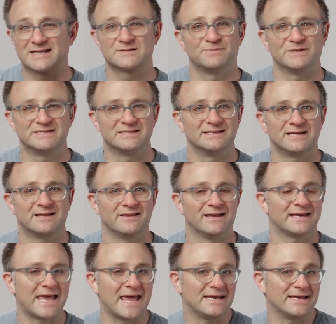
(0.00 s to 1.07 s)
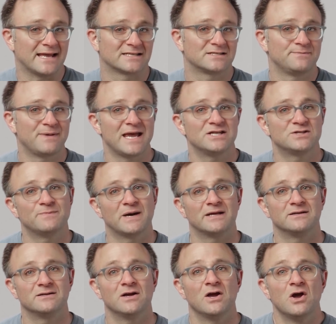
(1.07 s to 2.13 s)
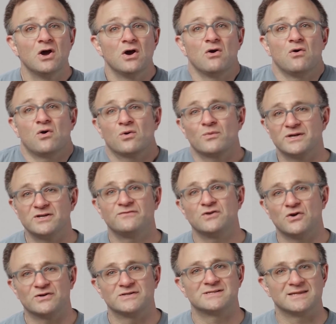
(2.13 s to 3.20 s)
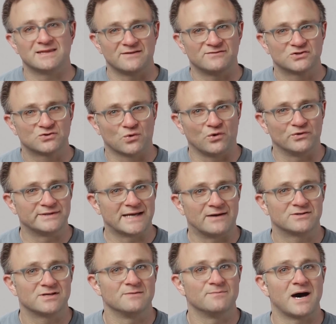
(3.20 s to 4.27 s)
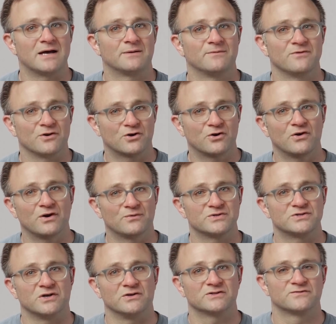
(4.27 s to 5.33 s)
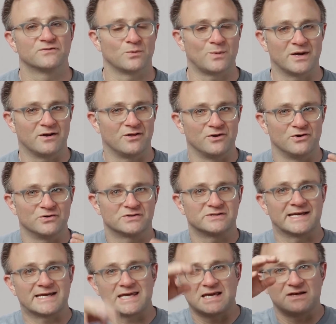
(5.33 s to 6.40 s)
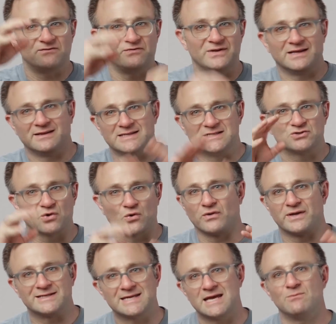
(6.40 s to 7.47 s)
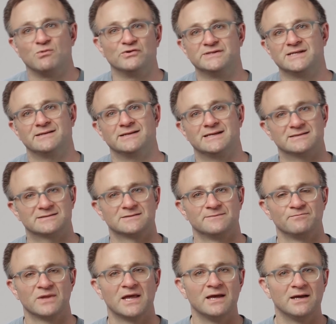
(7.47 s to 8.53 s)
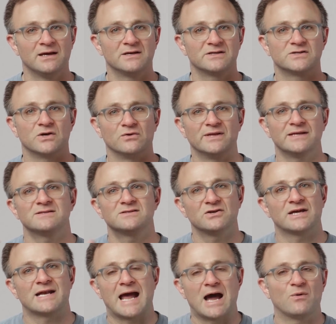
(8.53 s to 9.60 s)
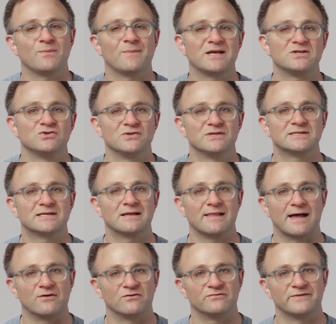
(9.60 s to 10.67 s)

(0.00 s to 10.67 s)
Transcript: explicitly click a next page button or when you've noticed that they've scrolled down to the bottom of their current results for one of those like infinitely scrolling table dealies. So let's look at how we might do this in Cloud